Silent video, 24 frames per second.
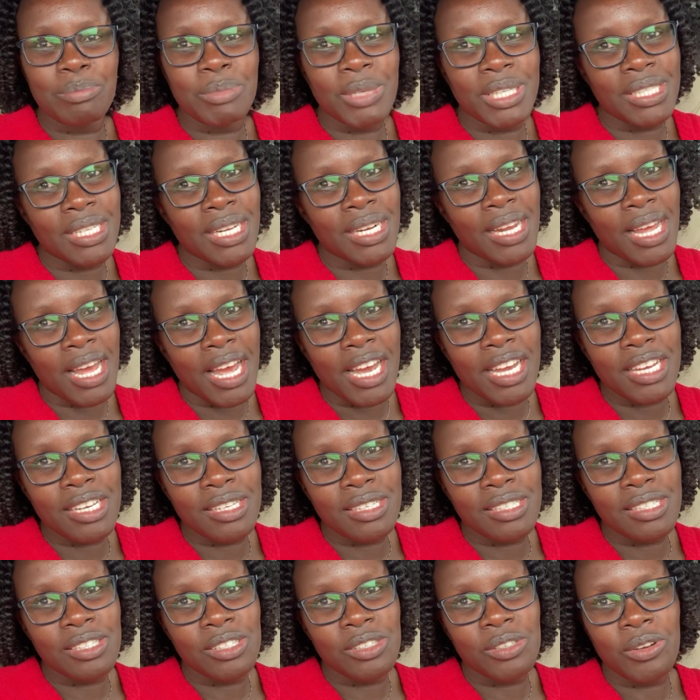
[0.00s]
but an
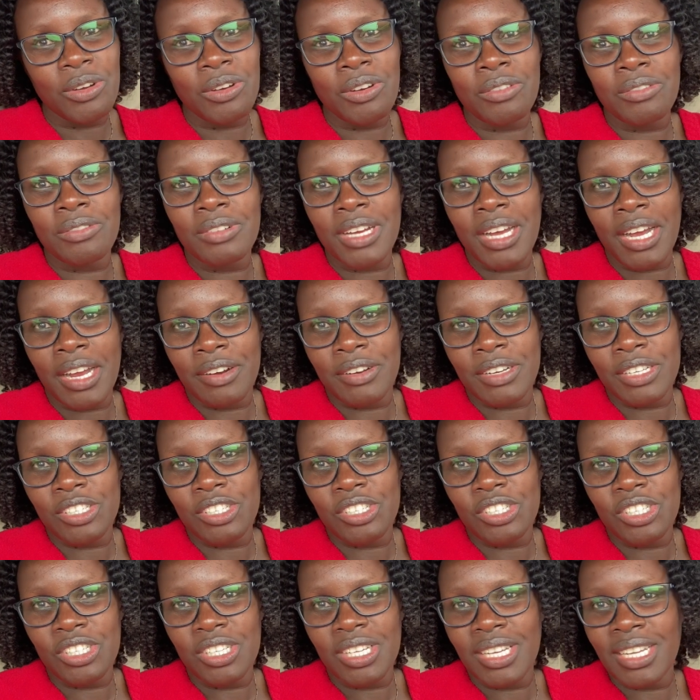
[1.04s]
act of
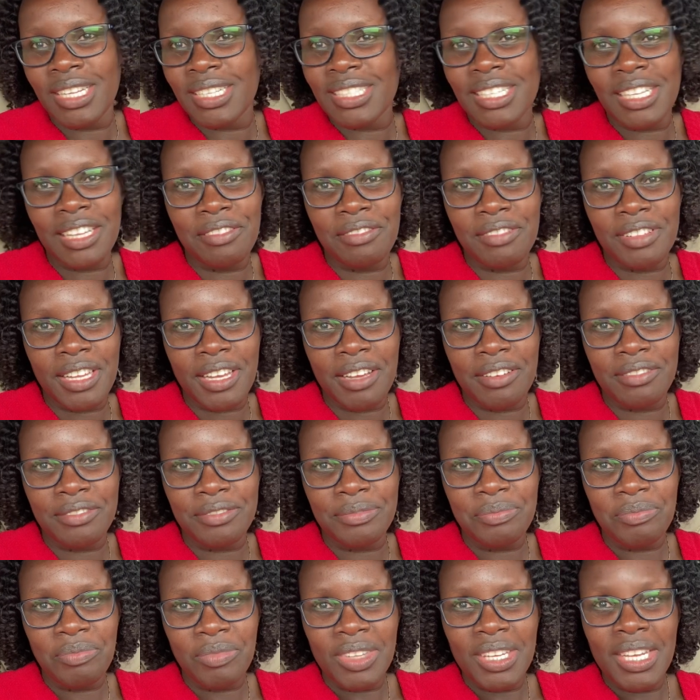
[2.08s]
courage and self-love.
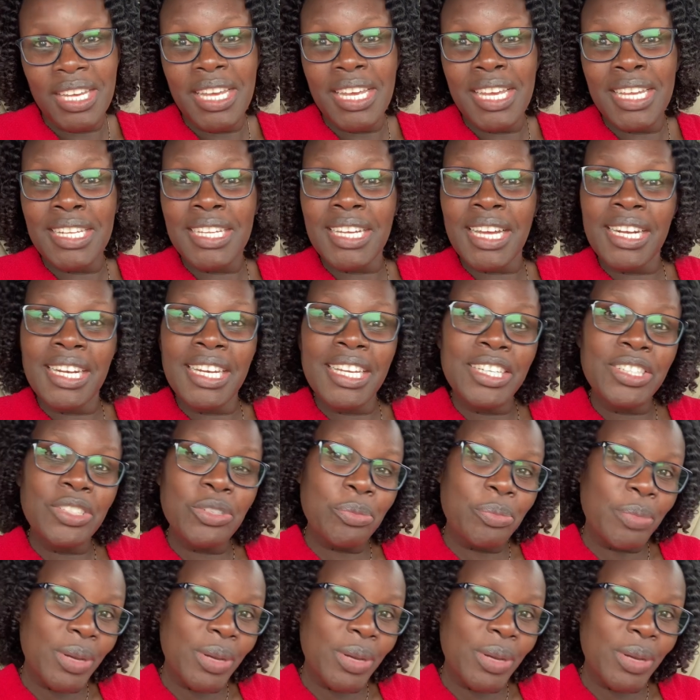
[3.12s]
It can lead to